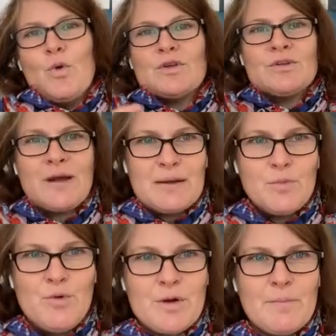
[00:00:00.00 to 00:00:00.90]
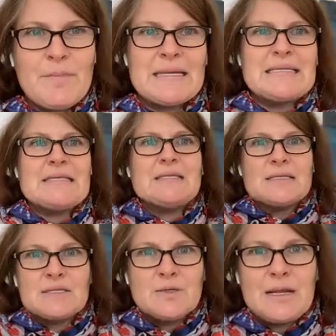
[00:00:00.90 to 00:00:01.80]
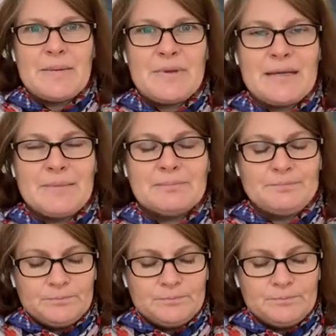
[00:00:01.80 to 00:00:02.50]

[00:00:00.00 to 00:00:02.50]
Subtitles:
want to write a book, but it's just not happening.